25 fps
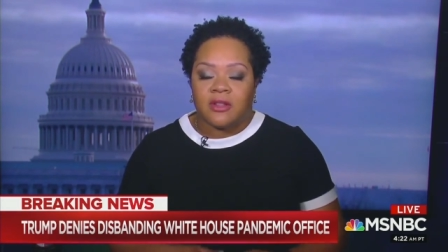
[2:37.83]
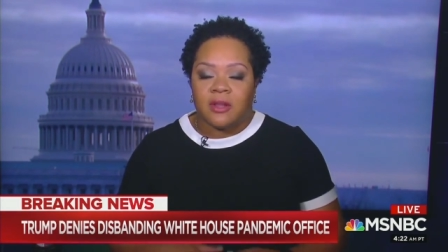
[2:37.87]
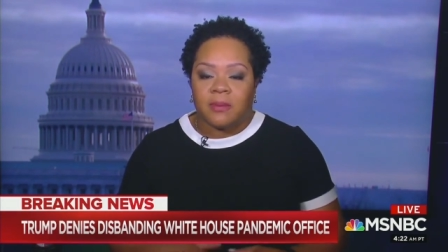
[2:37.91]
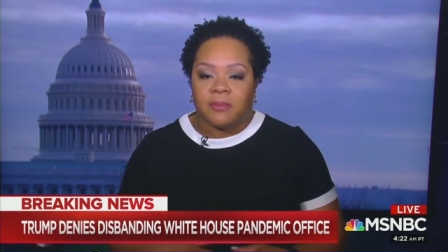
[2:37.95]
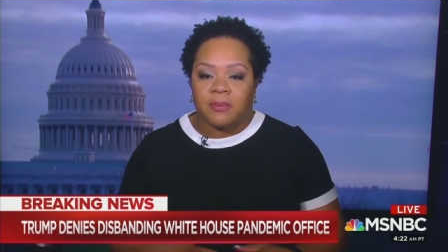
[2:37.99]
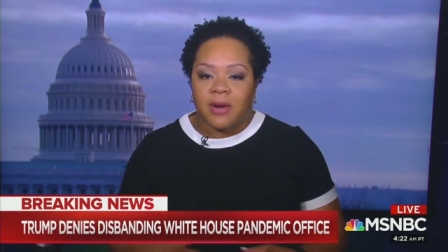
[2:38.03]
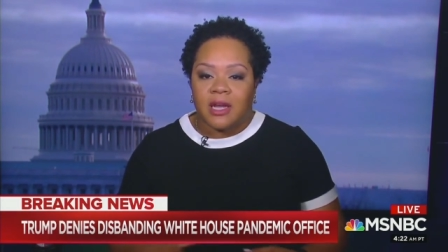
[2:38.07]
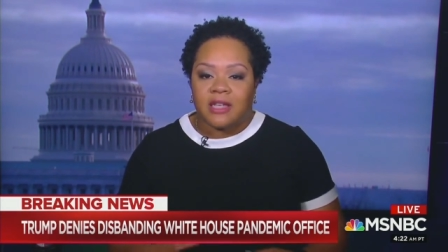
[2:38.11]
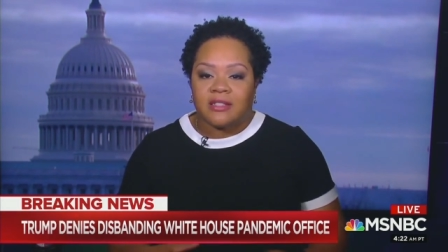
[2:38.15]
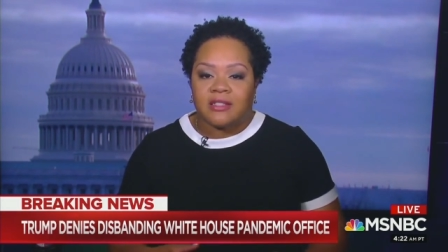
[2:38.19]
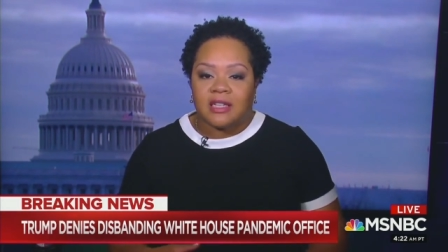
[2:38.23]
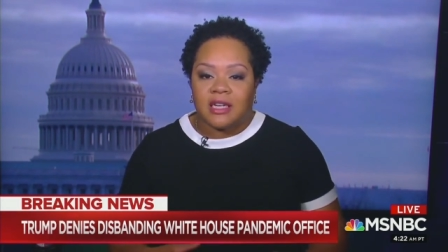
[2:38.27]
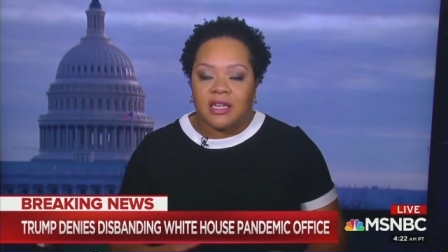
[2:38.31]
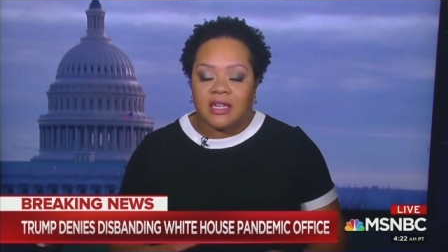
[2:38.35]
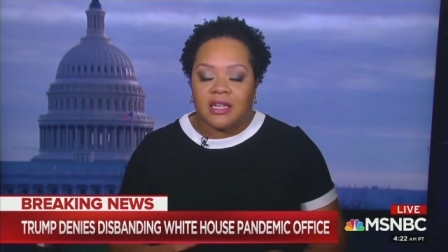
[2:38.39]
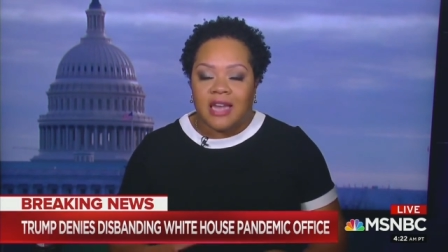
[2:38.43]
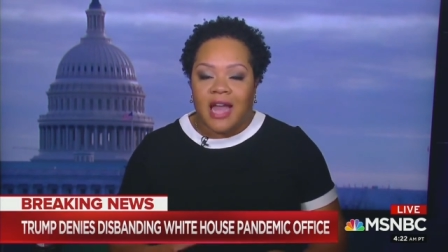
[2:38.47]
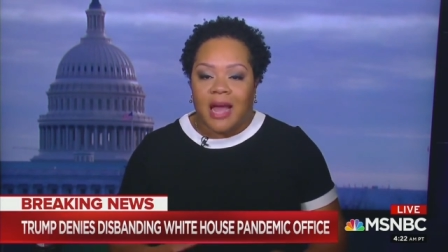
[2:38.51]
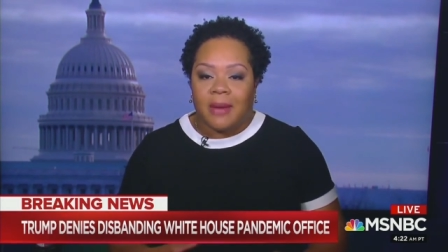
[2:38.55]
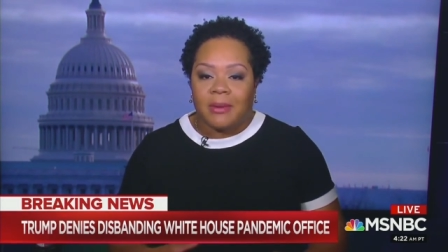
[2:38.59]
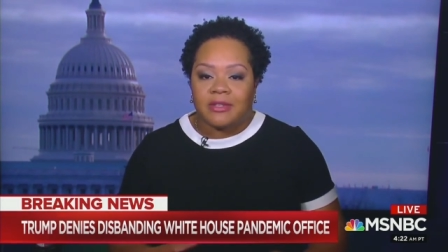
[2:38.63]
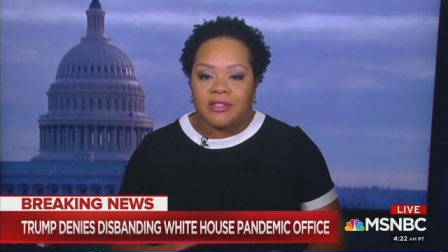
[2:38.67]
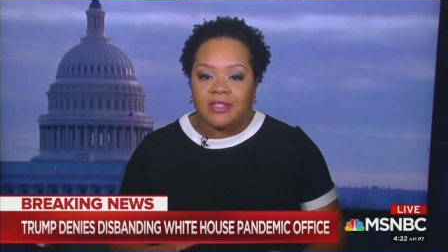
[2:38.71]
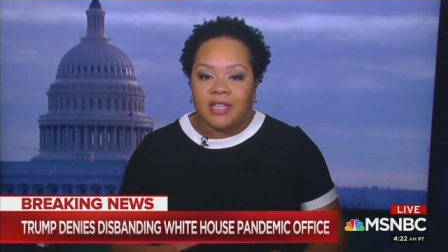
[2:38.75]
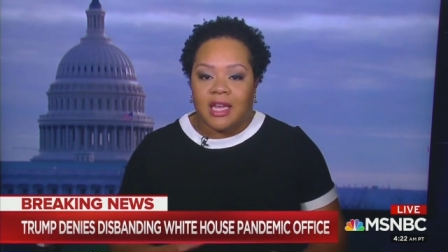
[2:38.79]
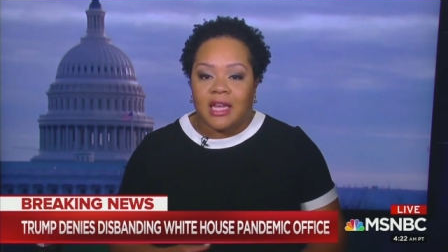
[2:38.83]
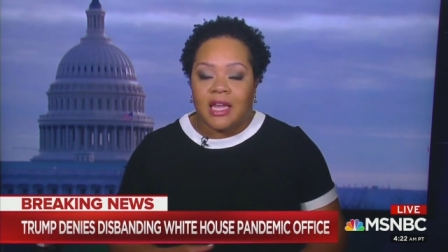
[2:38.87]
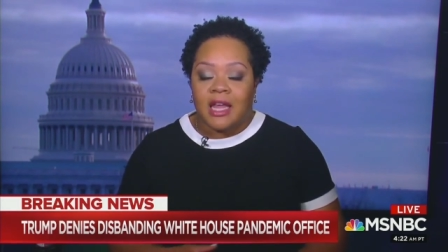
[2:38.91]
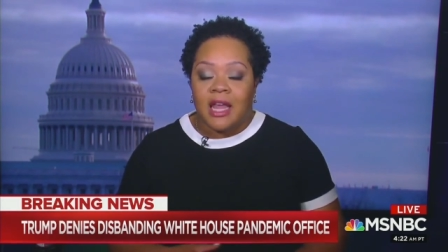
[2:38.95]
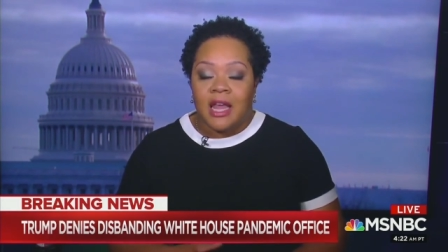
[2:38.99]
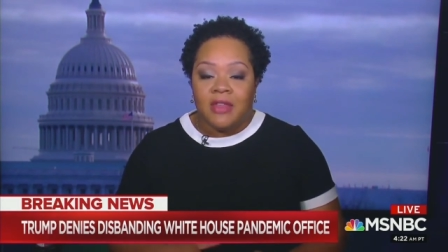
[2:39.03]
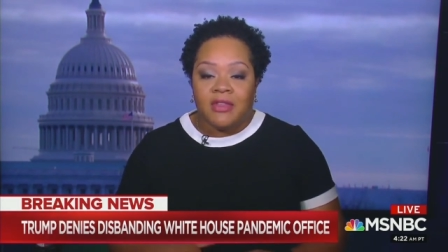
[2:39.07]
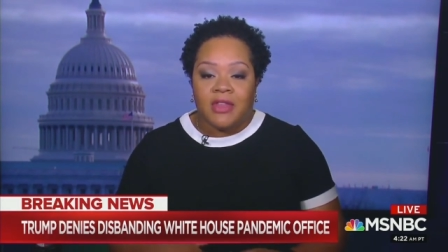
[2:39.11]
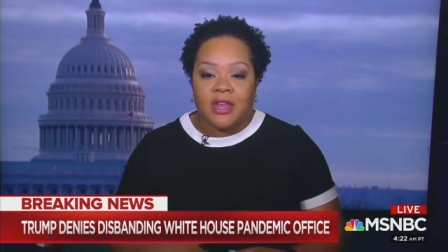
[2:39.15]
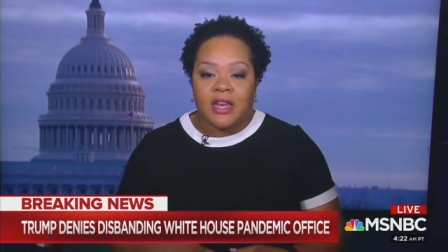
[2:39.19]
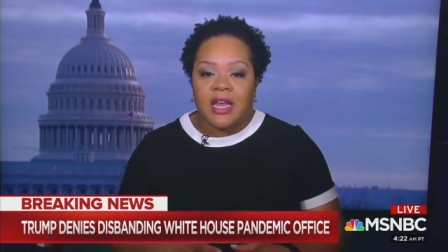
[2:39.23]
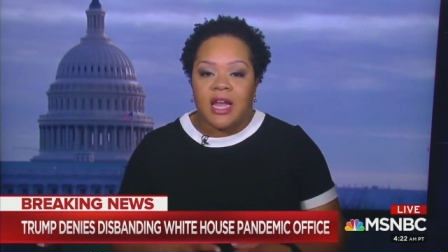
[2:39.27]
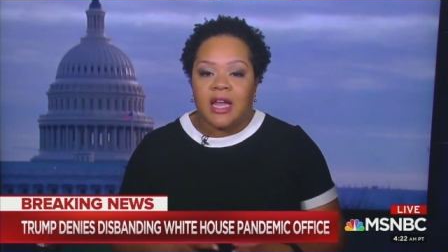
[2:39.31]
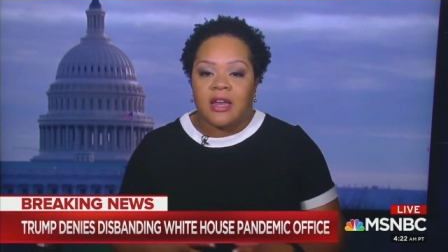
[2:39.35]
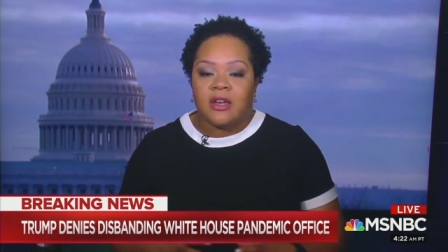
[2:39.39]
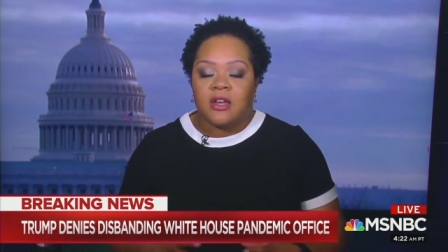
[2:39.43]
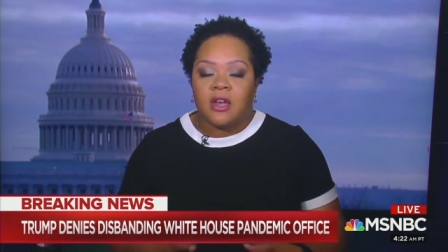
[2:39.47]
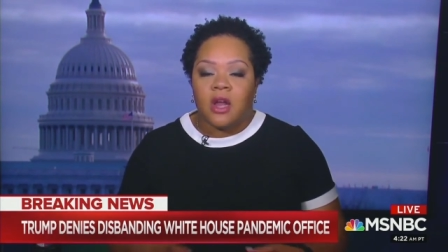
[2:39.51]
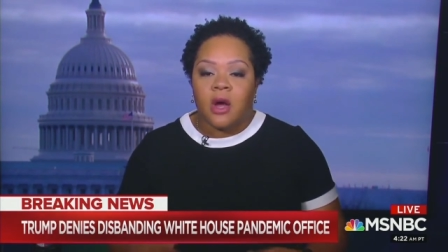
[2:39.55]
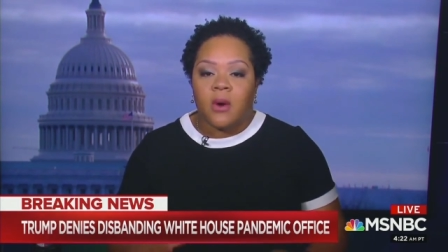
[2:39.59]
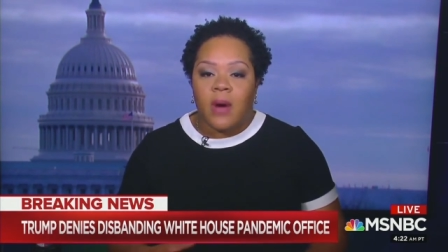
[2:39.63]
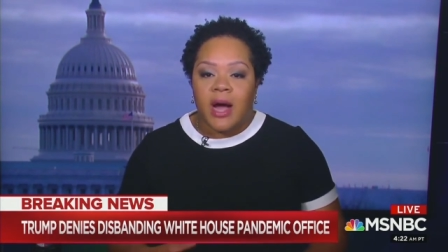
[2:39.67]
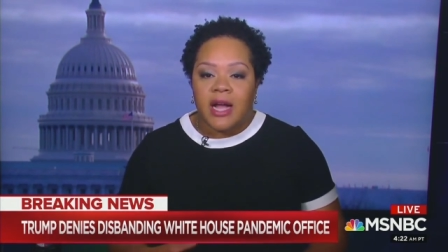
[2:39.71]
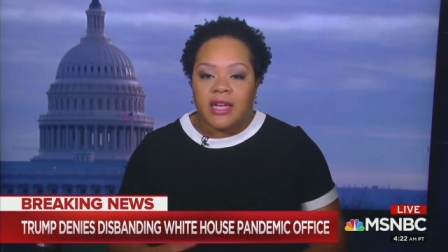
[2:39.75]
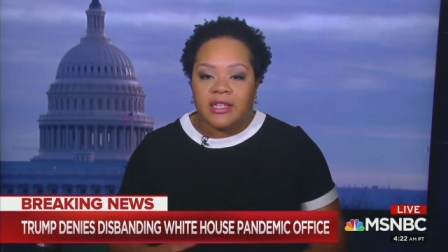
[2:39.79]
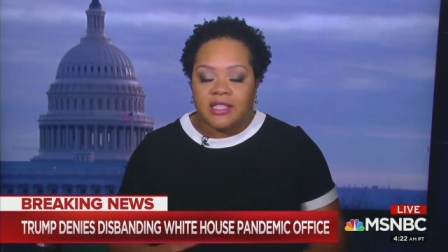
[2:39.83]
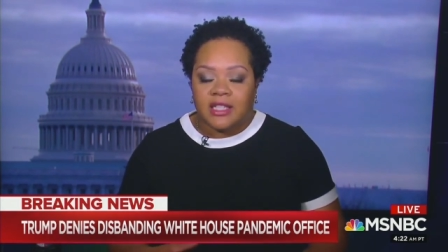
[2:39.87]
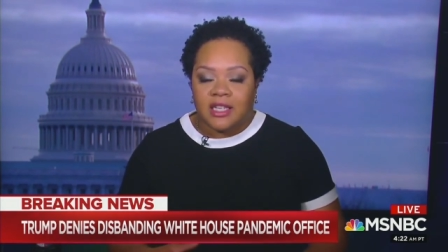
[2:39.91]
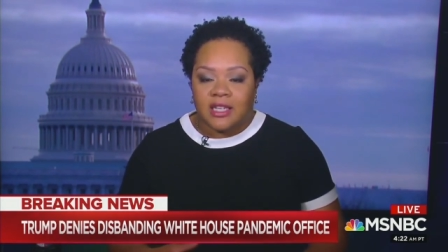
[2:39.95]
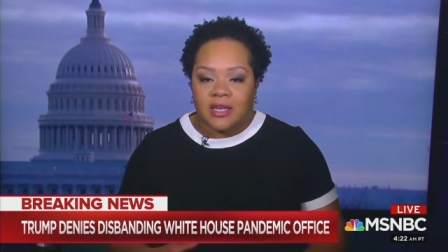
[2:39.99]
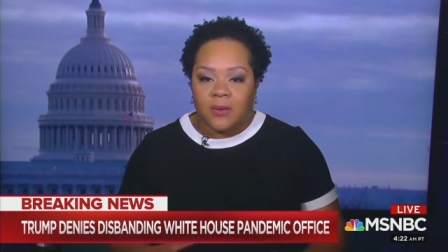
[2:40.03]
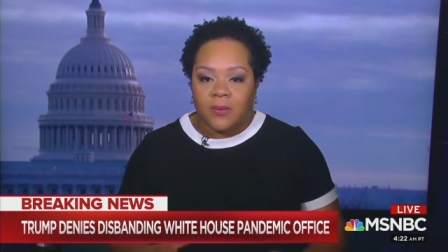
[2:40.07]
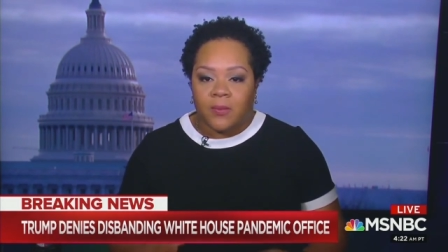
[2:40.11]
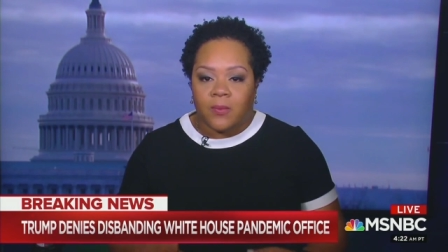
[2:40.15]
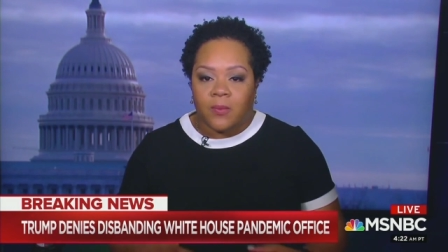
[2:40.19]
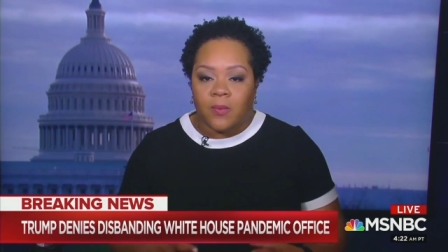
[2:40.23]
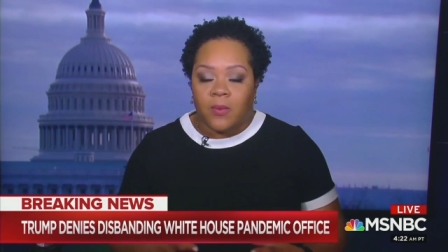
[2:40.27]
And the president now is saying that he had no idea